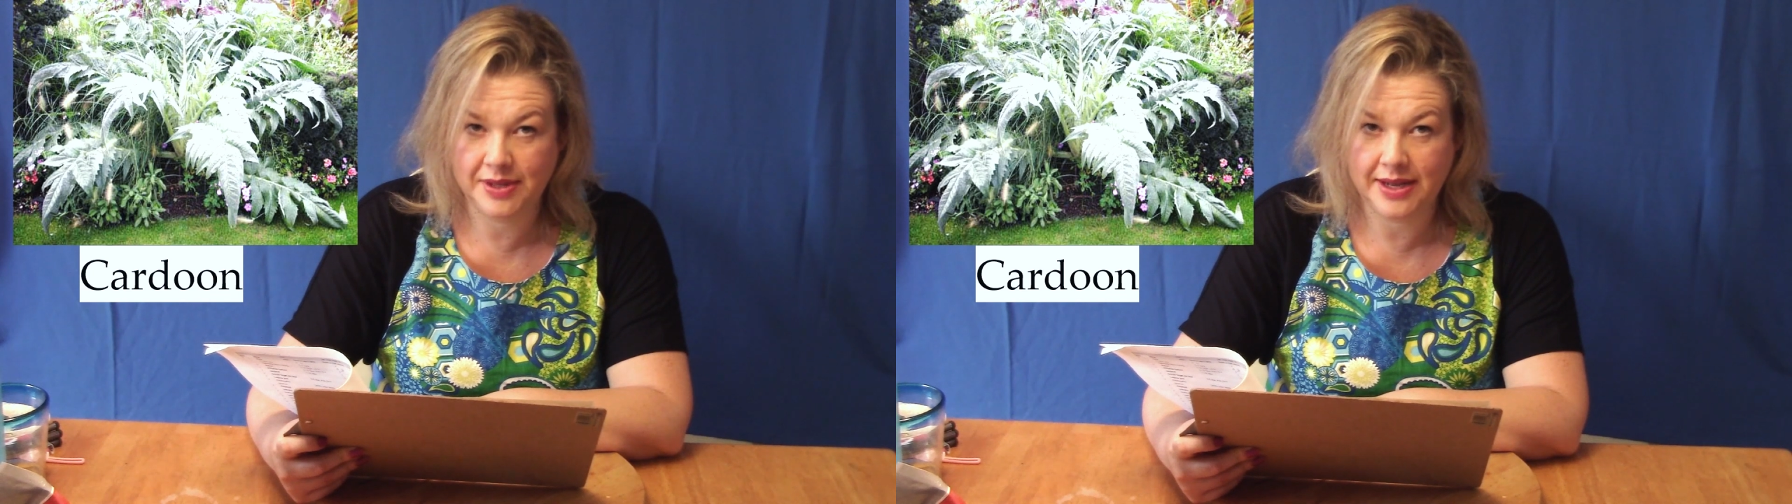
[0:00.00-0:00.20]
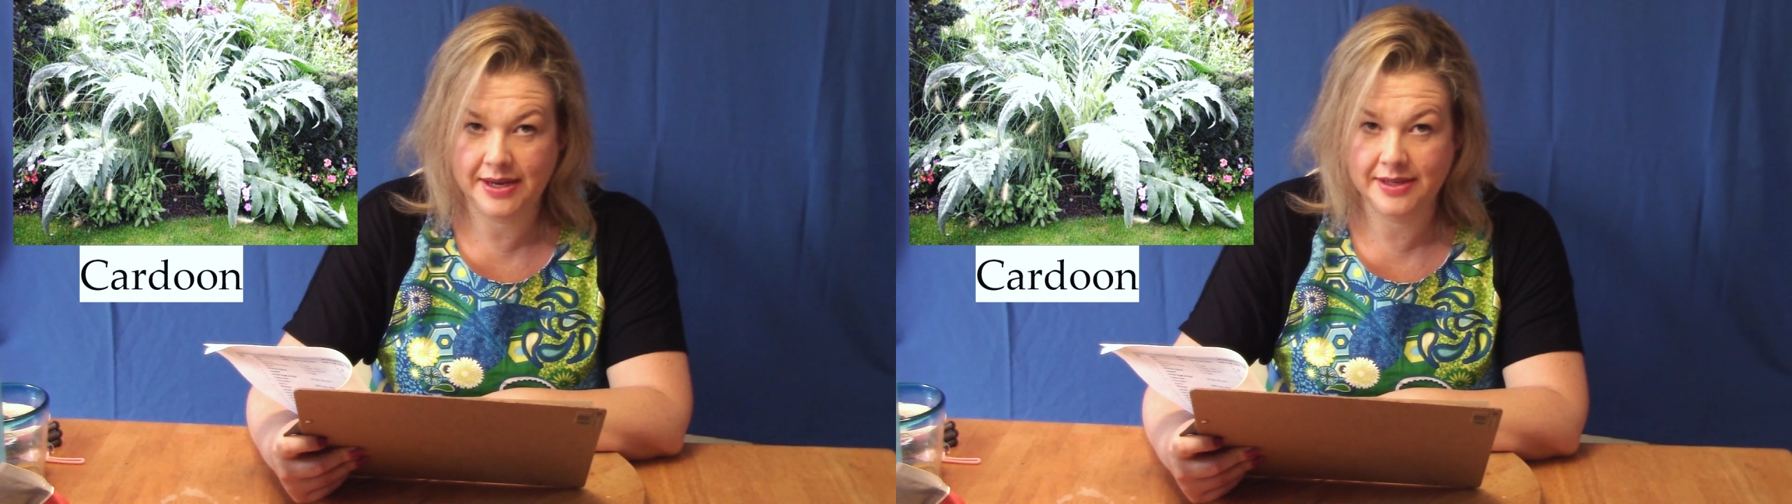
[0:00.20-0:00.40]

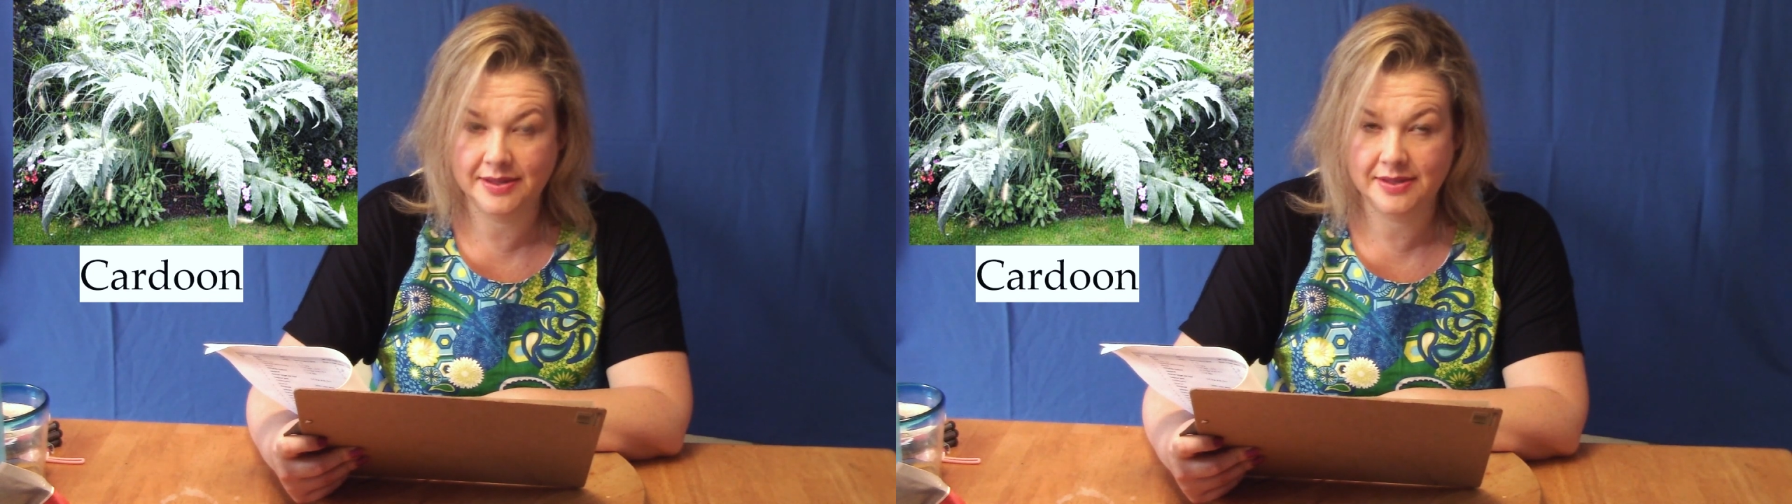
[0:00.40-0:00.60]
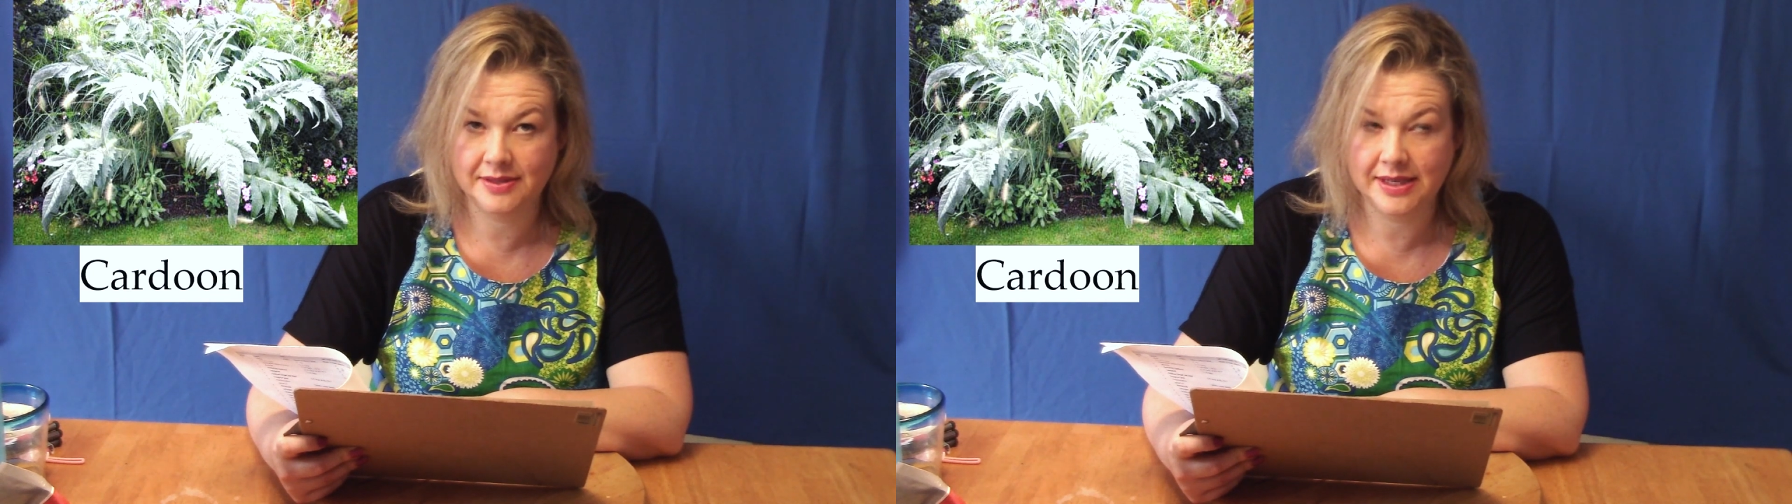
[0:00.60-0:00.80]

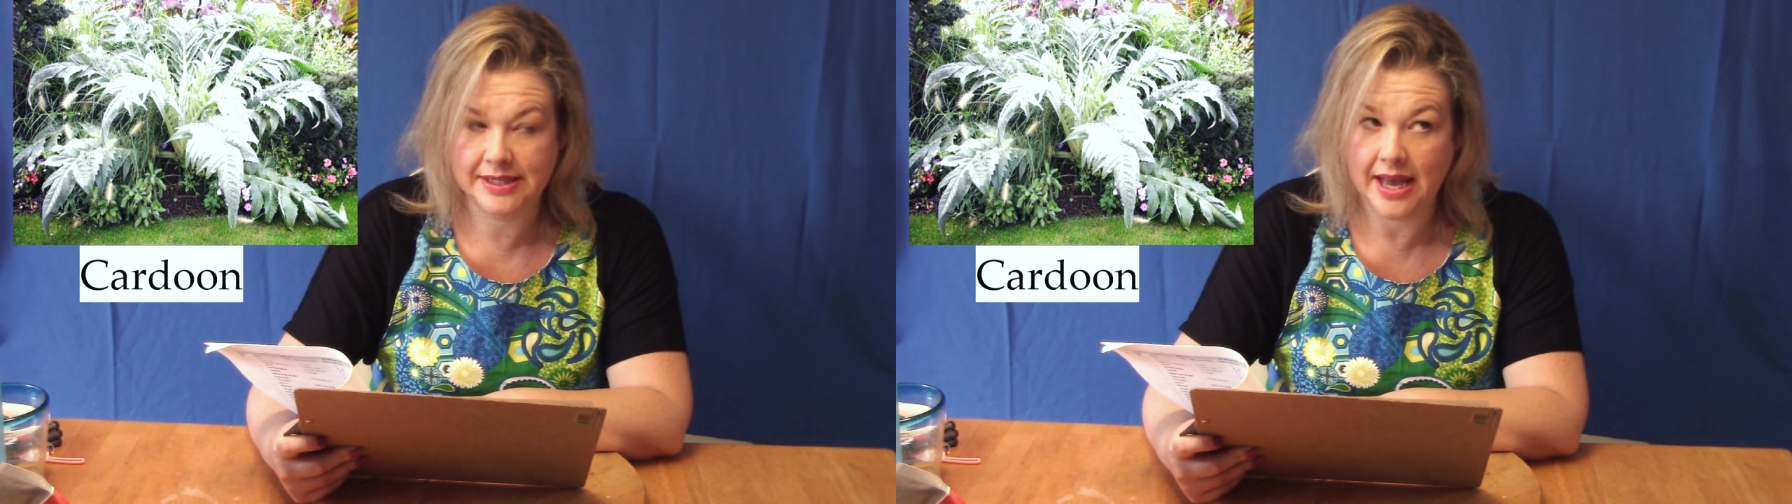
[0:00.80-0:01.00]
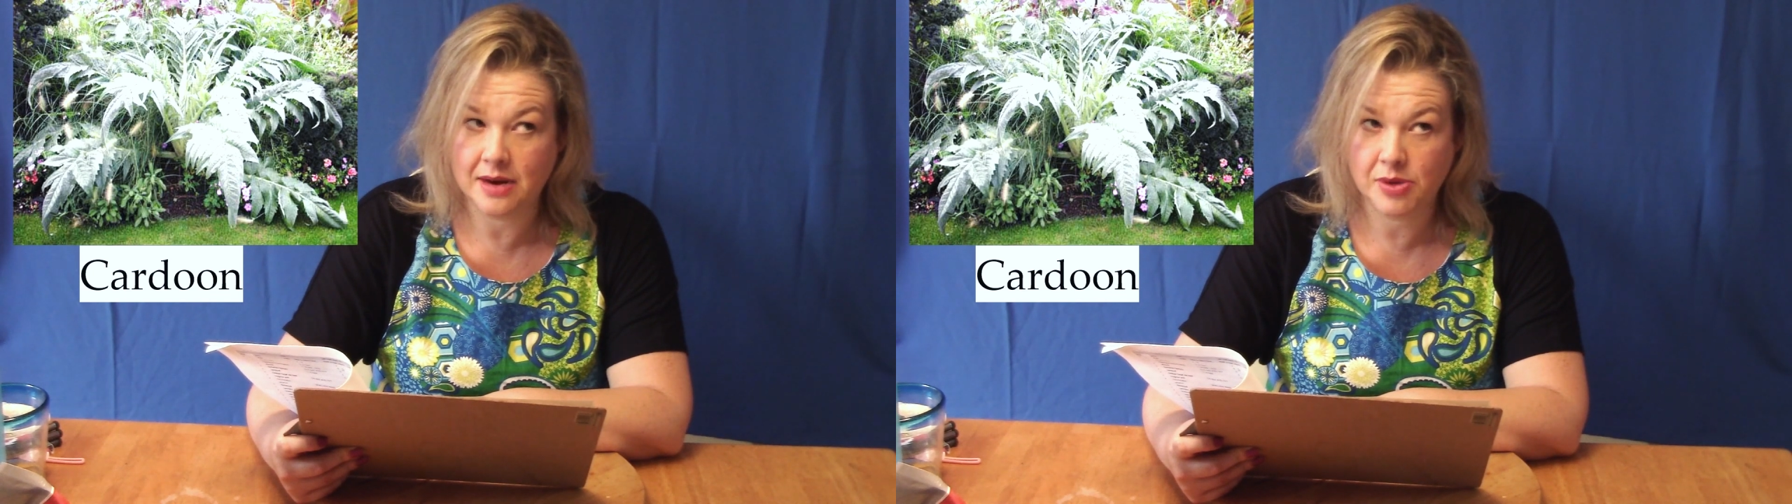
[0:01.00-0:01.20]
it's
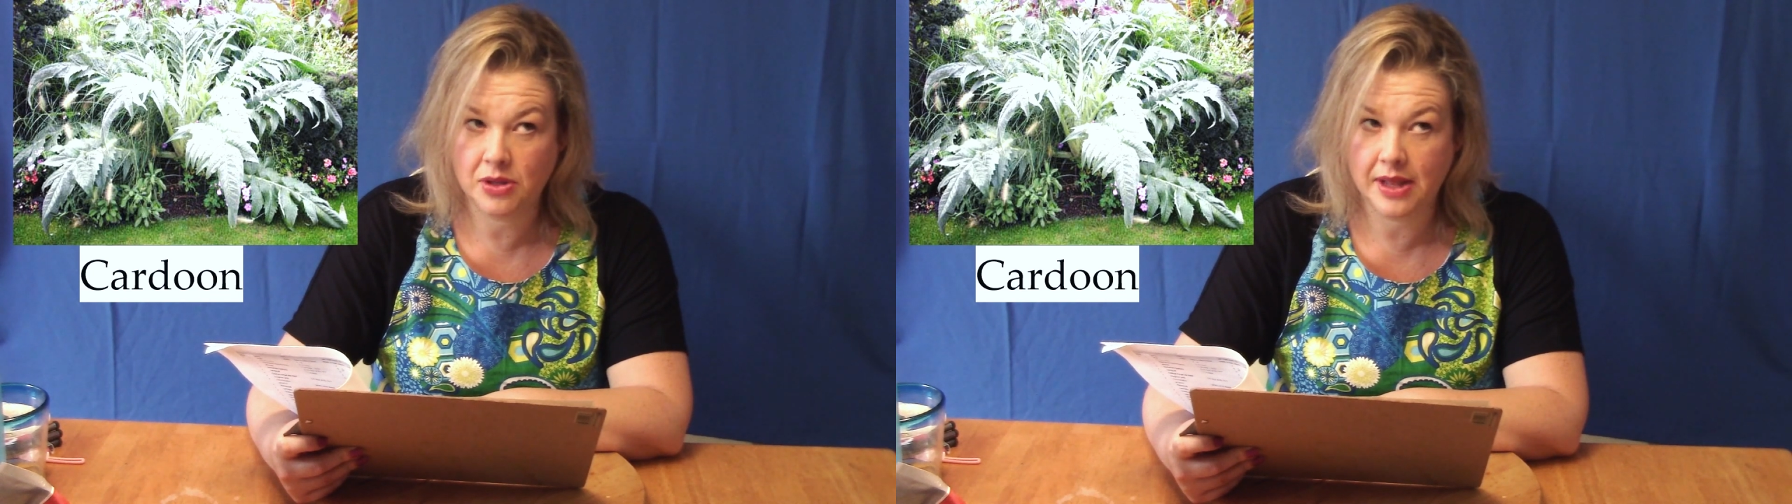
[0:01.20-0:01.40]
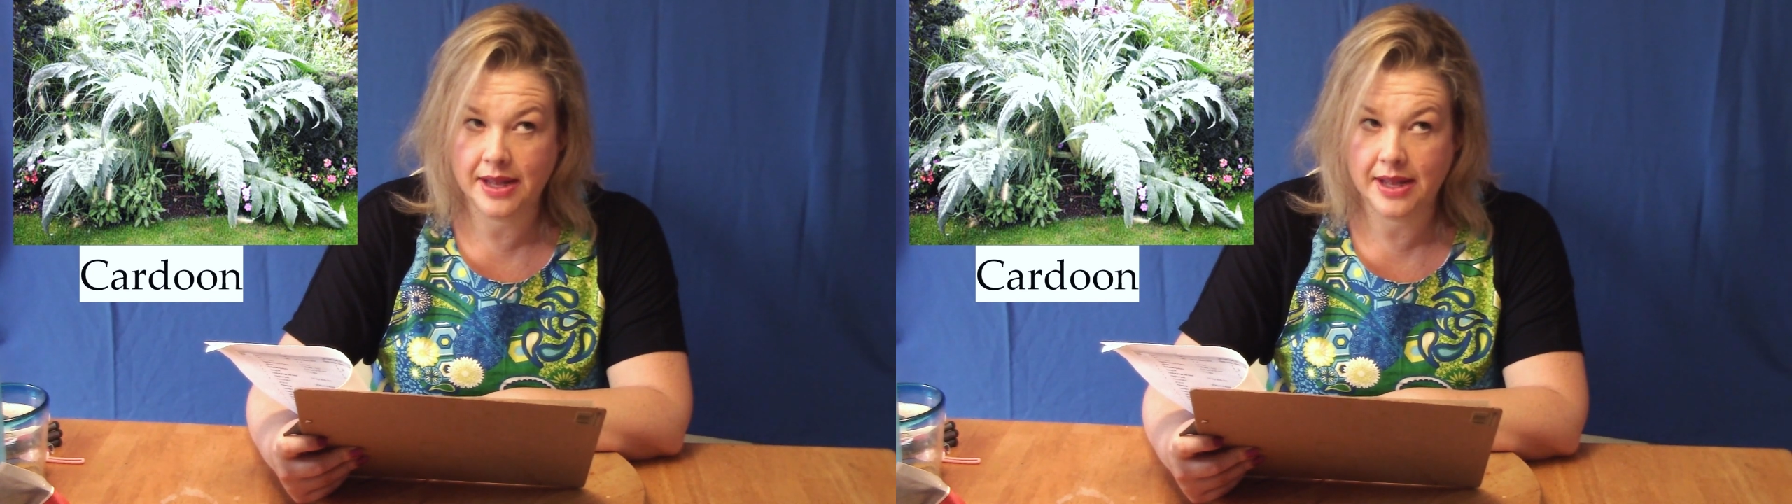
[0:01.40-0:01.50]
edible